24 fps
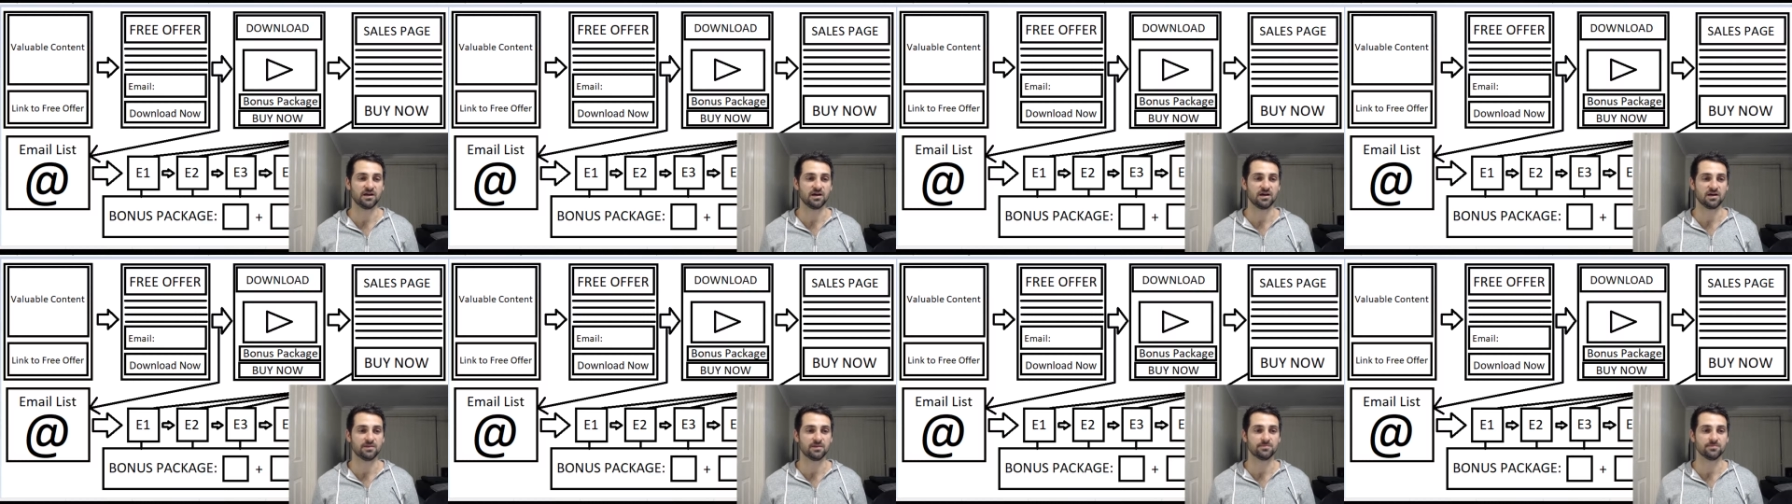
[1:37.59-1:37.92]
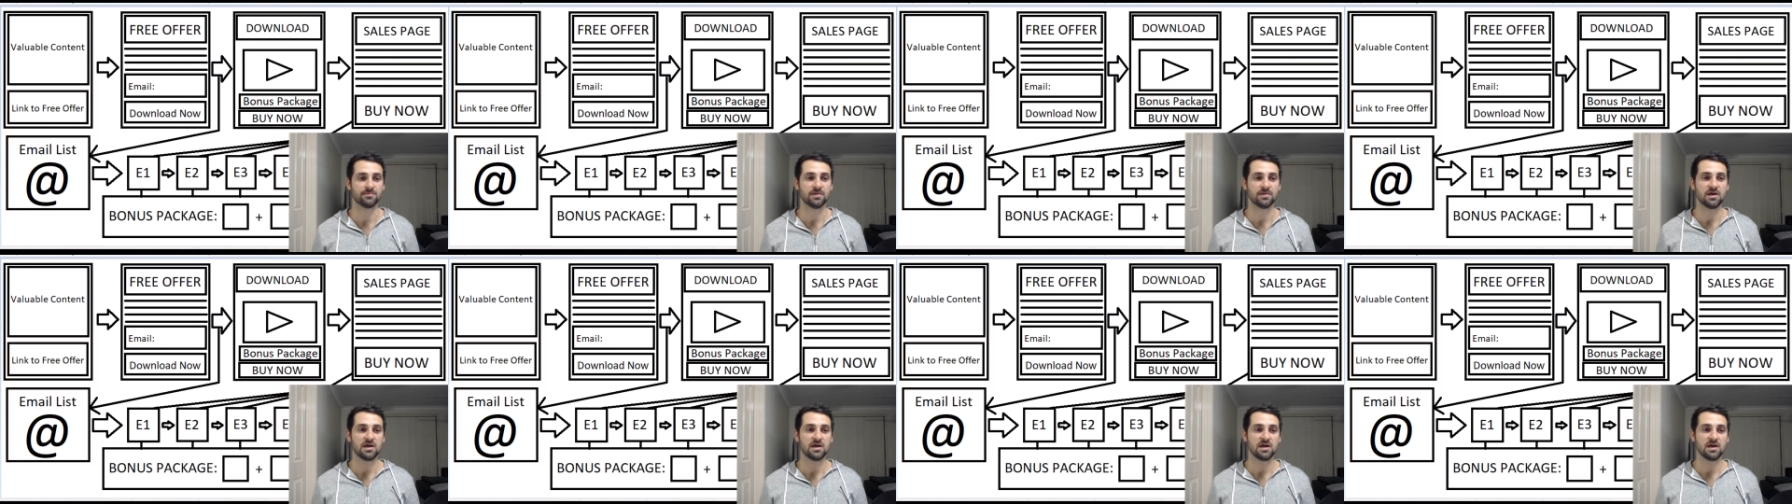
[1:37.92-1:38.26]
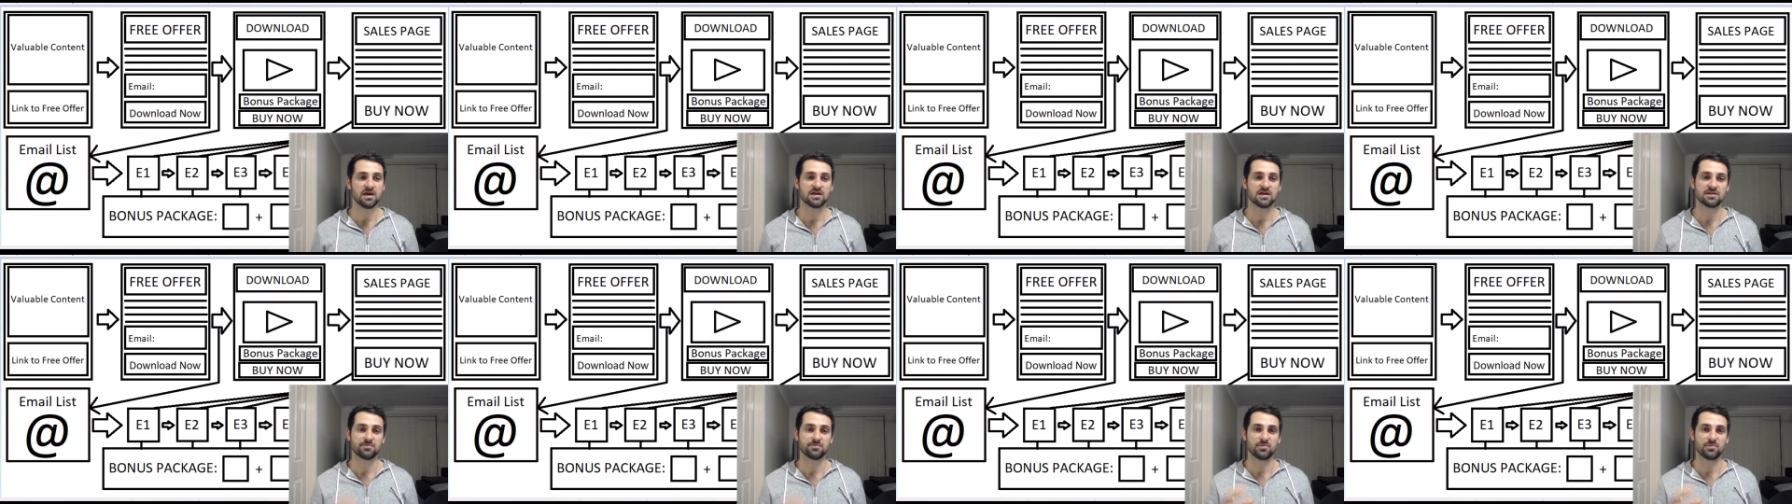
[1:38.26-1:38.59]

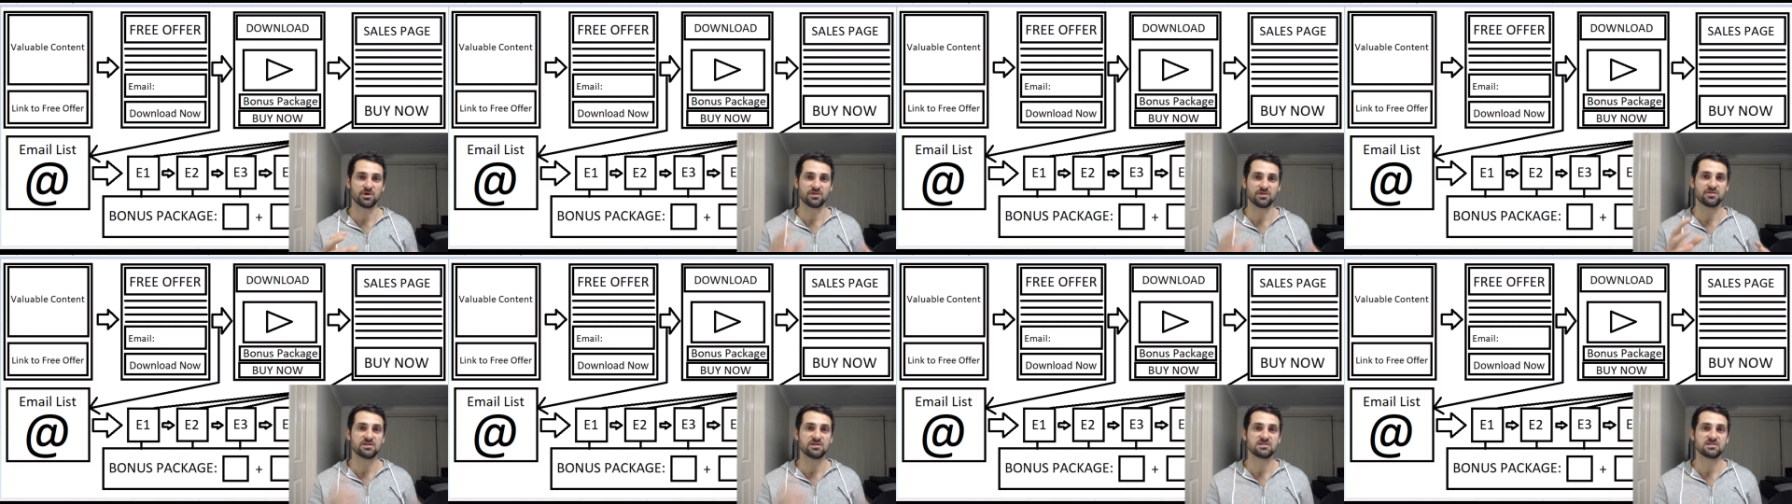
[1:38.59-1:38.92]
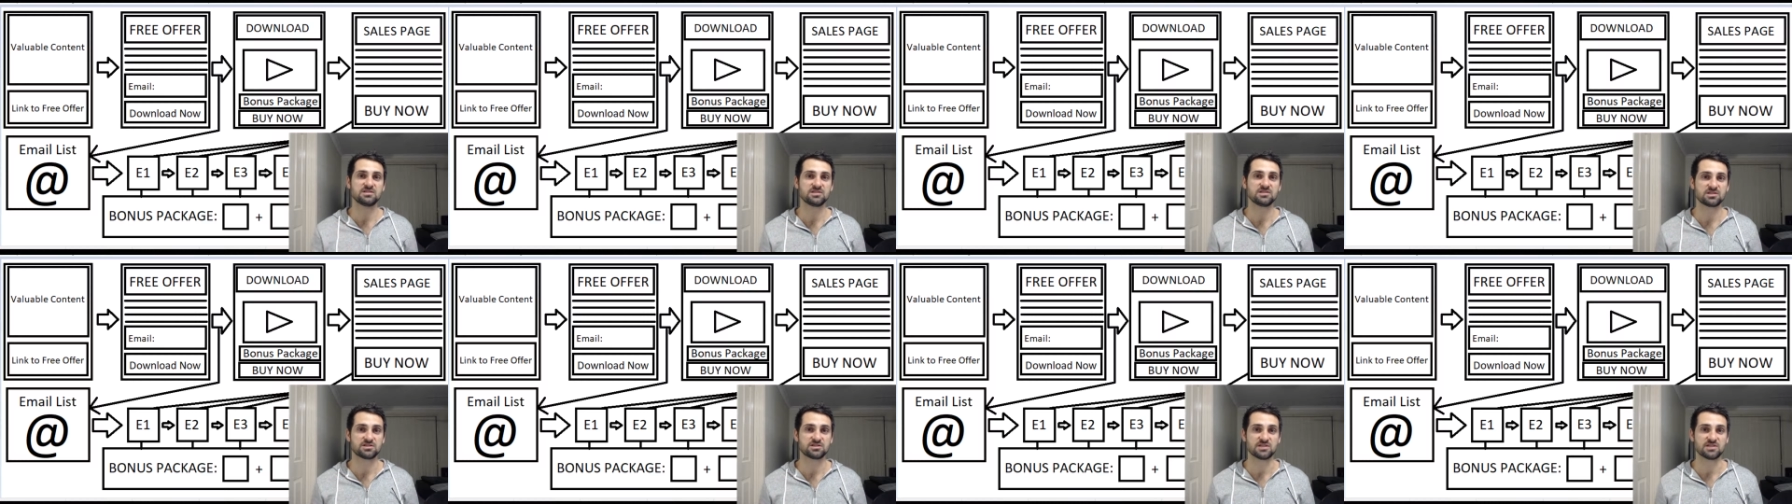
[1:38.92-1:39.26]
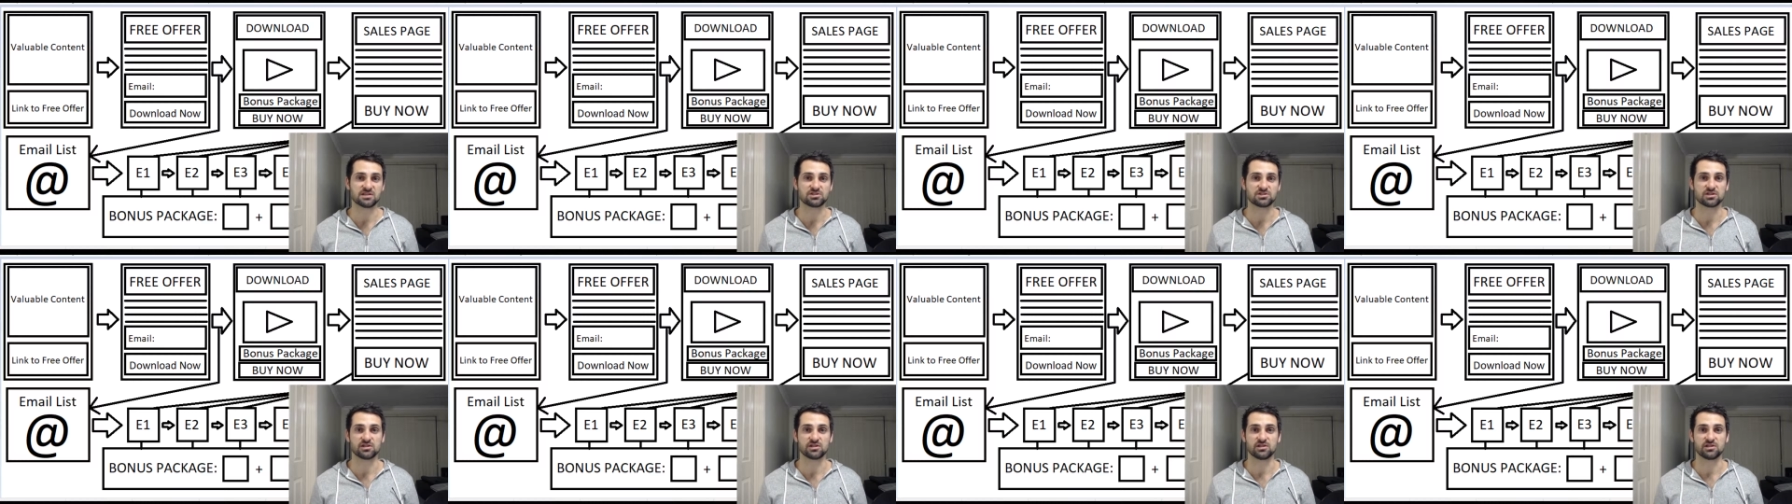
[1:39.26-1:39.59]
but this is
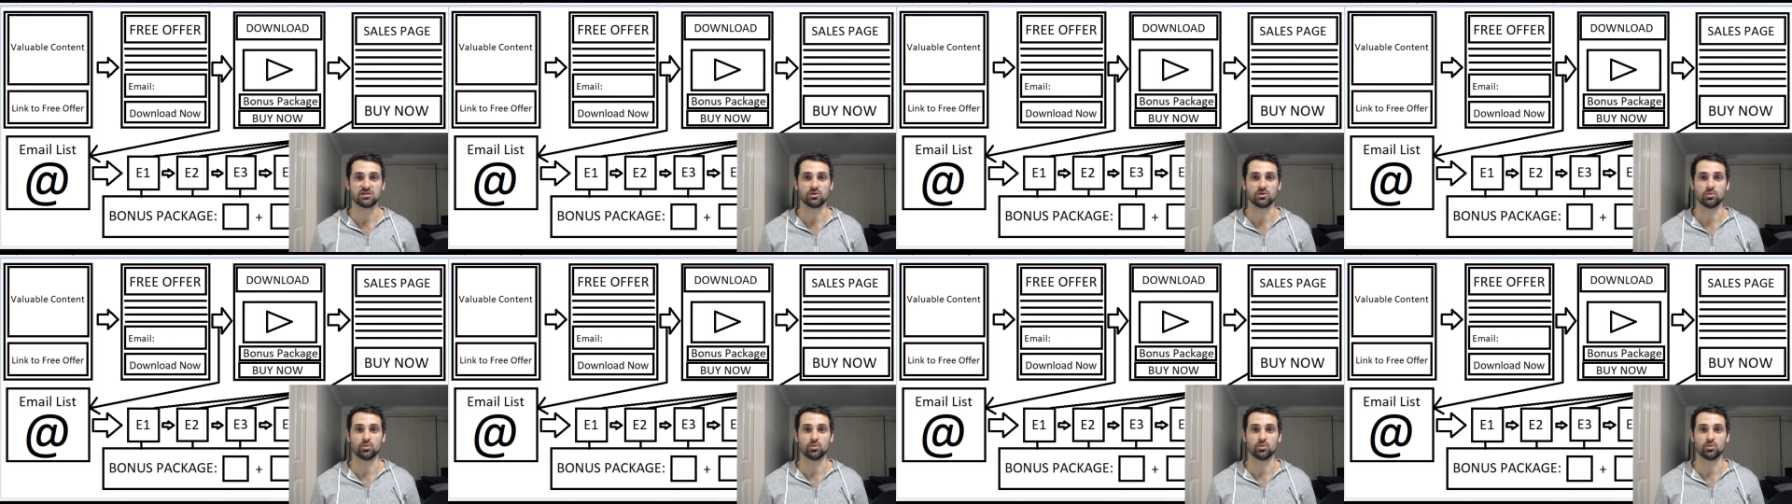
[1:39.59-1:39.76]
essentially